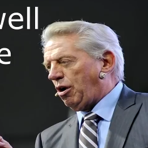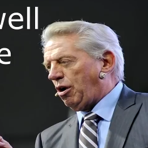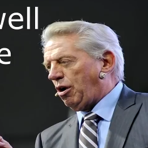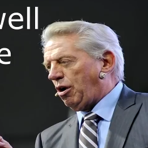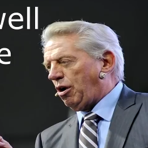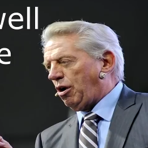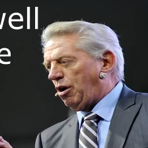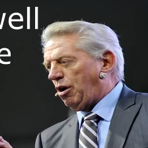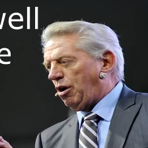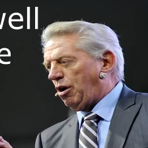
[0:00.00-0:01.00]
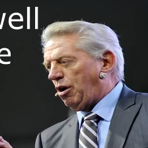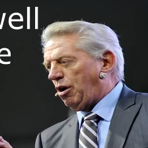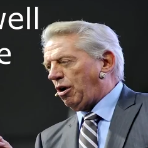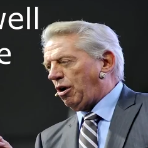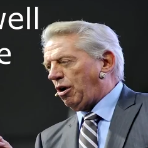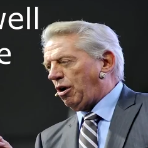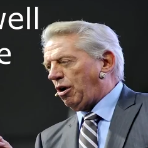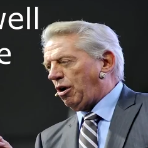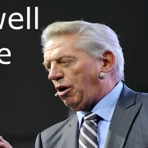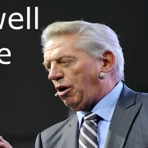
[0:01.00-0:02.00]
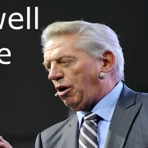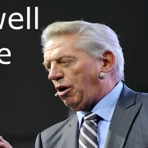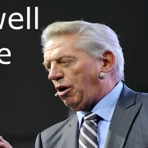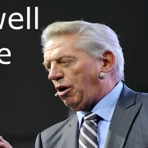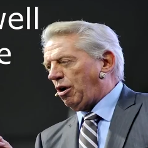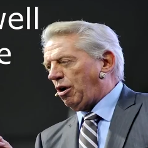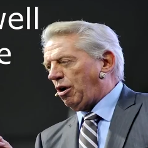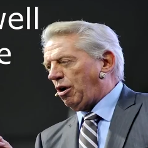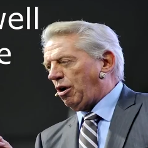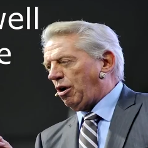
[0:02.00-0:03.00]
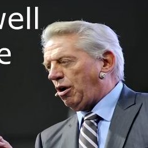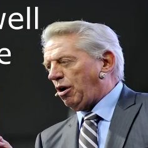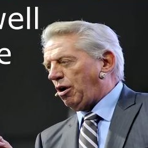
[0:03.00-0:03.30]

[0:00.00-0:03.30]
No one is speaking in this clip.